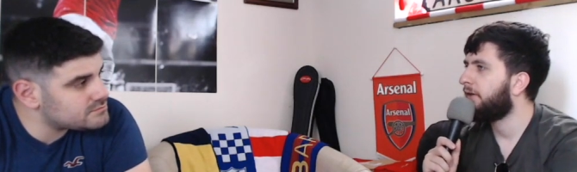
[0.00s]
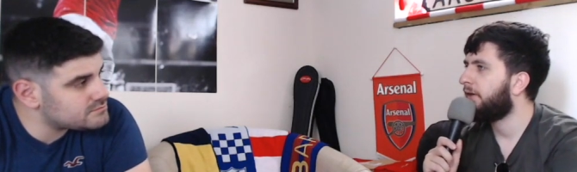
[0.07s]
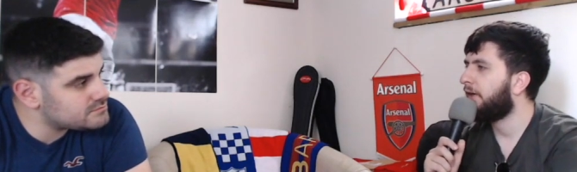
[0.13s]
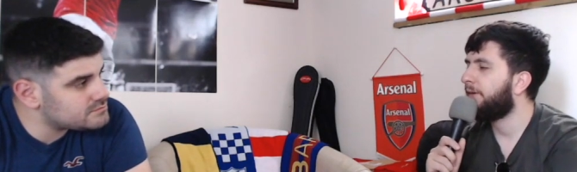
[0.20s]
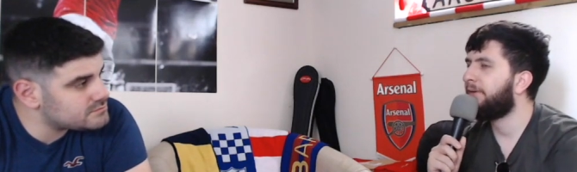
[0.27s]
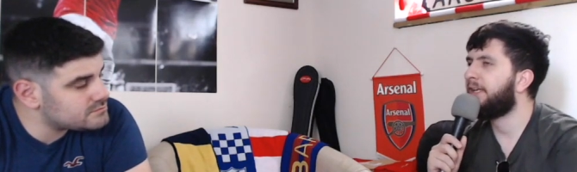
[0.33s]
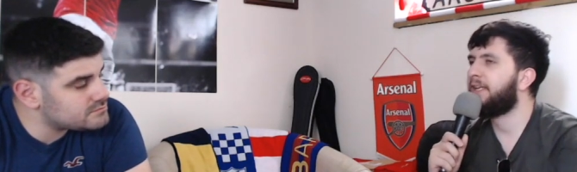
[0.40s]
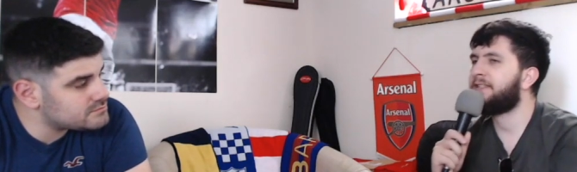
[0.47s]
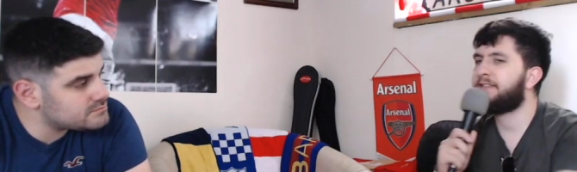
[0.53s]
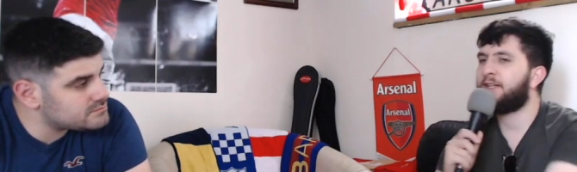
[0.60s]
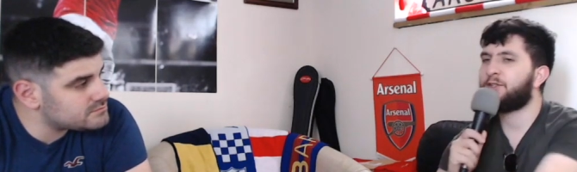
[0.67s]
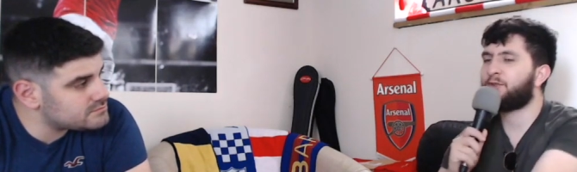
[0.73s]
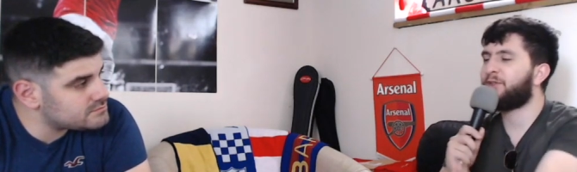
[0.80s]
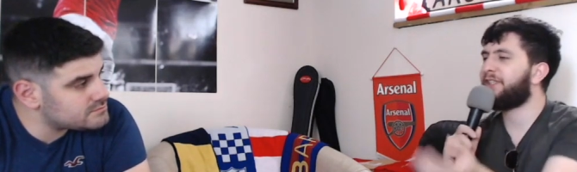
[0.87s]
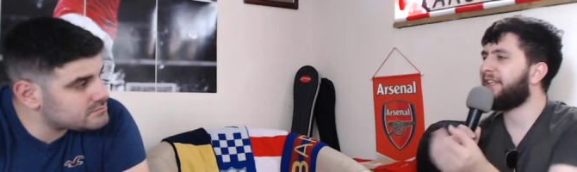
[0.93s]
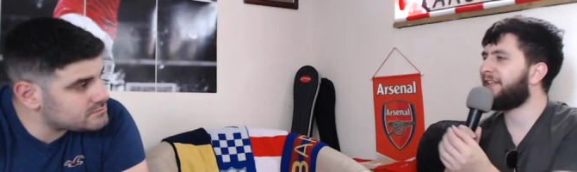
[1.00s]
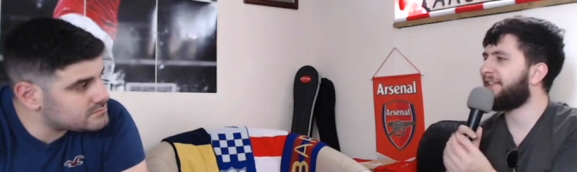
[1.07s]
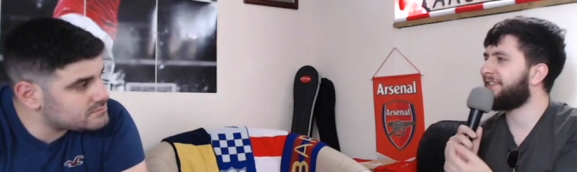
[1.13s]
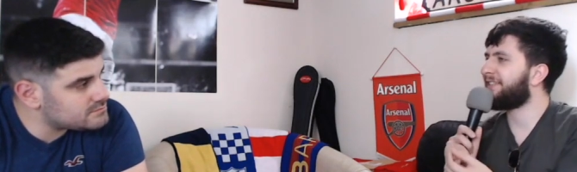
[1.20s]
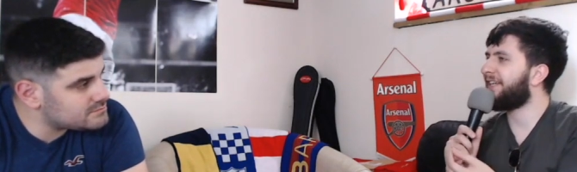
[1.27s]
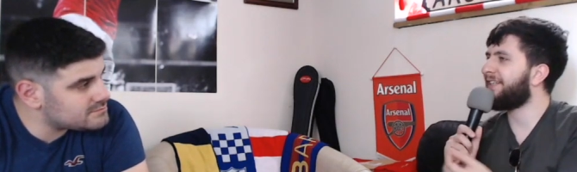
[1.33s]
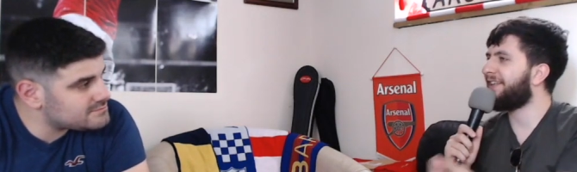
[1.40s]
Speaker 1: I mean, it sounds
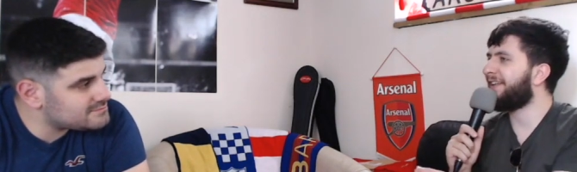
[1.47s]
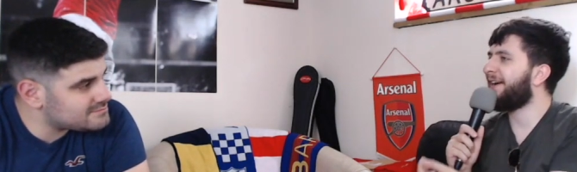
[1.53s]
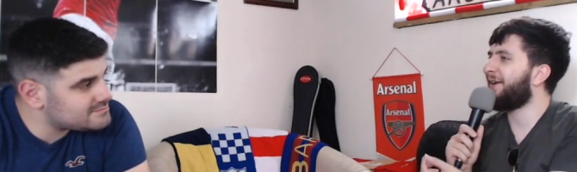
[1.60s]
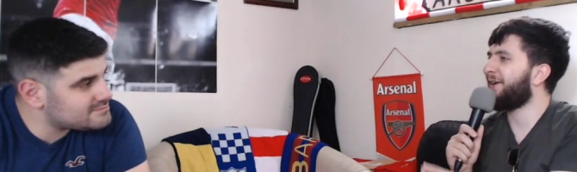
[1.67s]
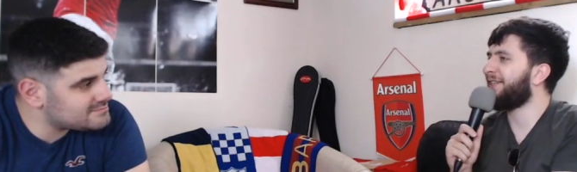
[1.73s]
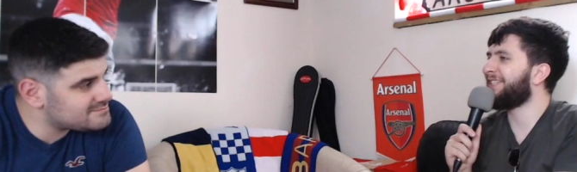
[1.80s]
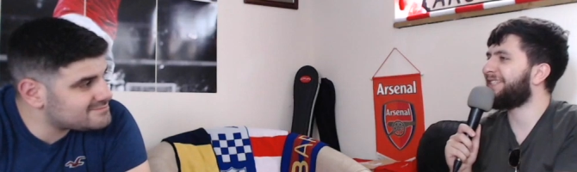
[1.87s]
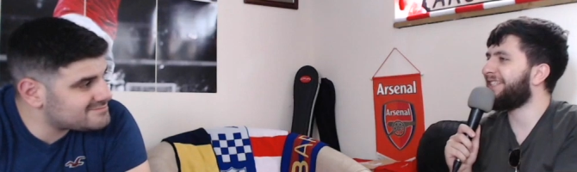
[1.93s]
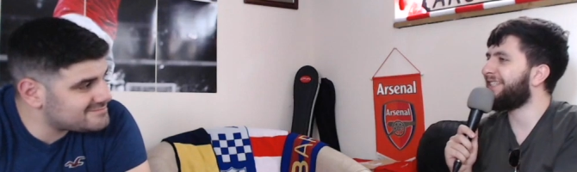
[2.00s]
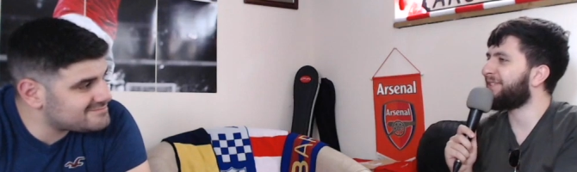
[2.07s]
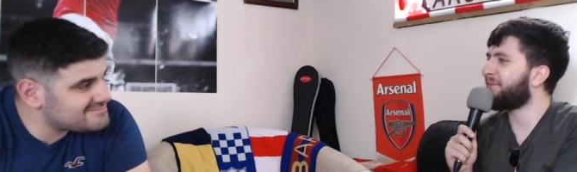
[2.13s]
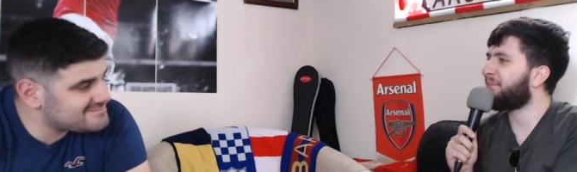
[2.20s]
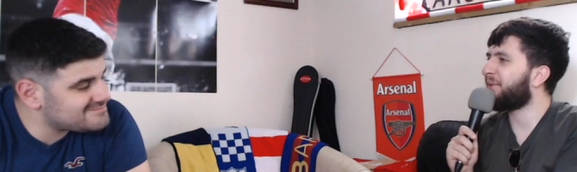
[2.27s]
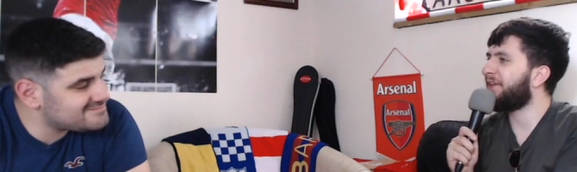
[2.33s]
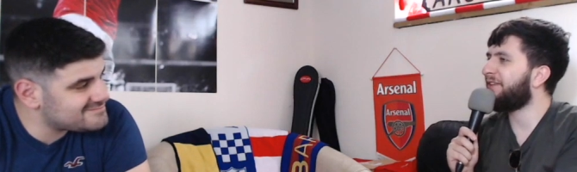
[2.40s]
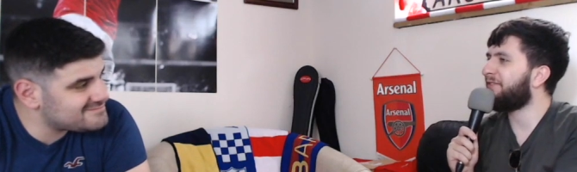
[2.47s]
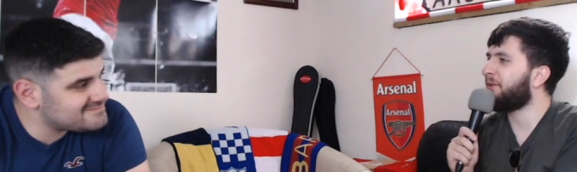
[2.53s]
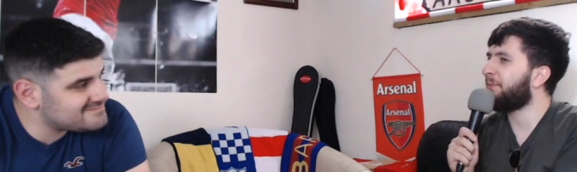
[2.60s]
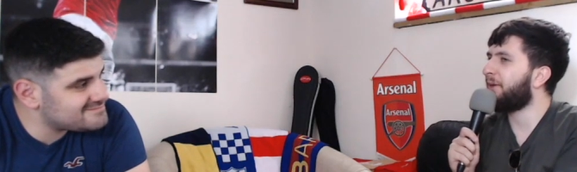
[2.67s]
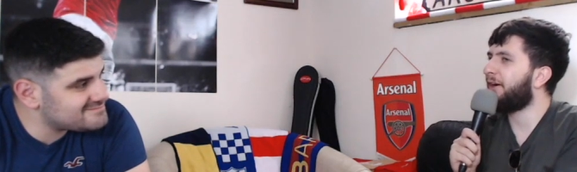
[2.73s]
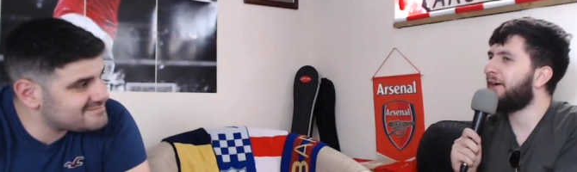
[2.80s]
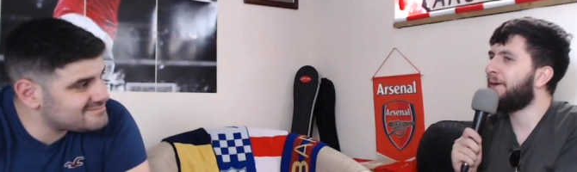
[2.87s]
ridiculous saying it now in a season
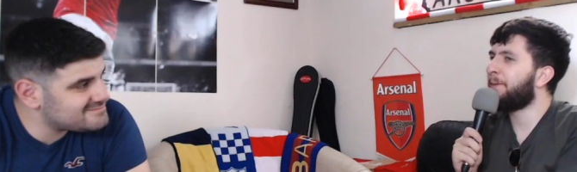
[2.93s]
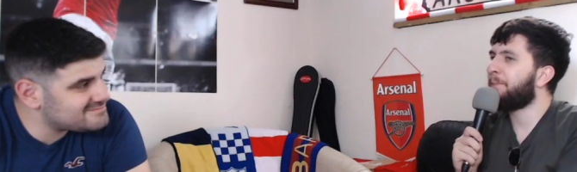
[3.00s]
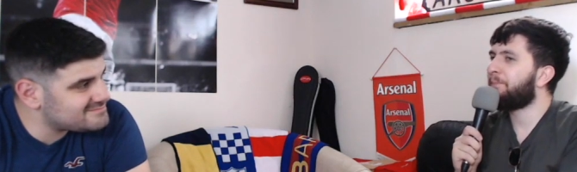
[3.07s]
preview, but